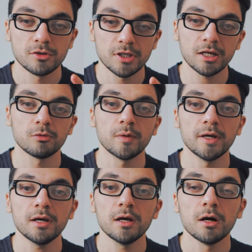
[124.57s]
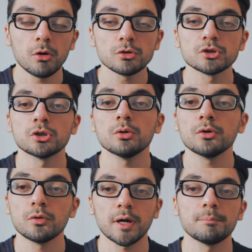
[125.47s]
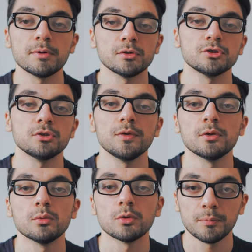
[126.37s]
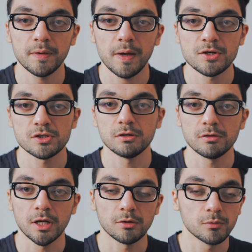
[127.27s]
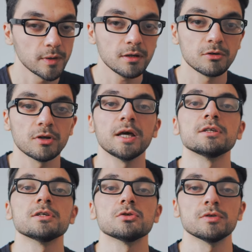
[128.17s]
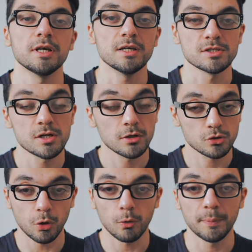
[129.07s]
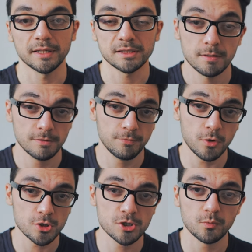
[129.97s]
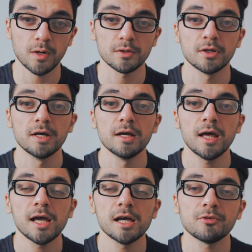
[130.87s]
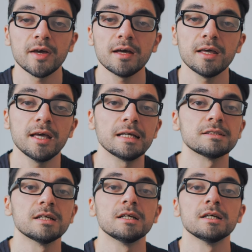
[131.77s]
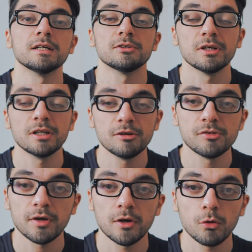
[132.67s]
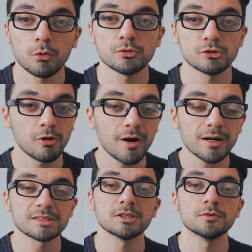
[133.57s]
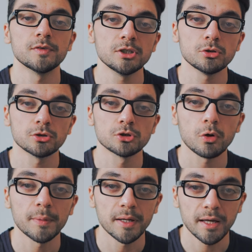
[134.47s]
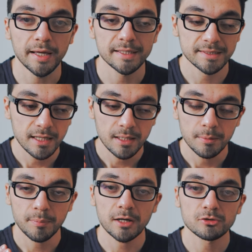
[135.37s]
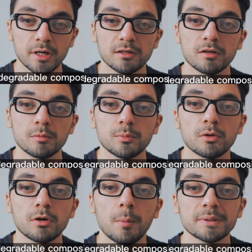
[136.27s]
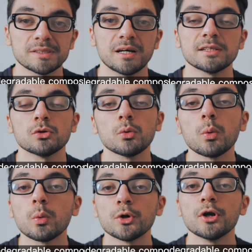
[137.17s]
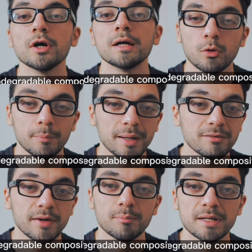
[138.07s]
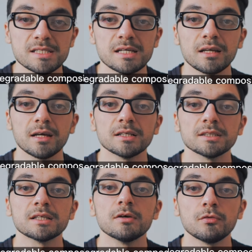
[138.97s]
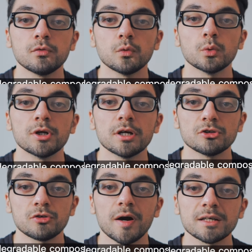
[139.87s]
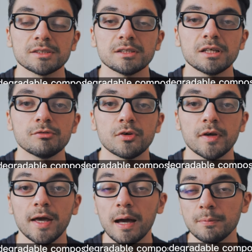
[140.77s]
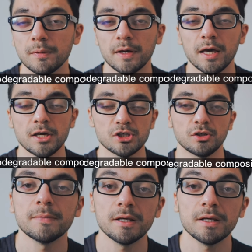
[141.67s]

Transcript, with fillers: degree, also you can pursue your PhD degree related to these topics. The first one area is delivery of drugs. Research topic is biodegradable composite or polymeric materials for drug delivery application.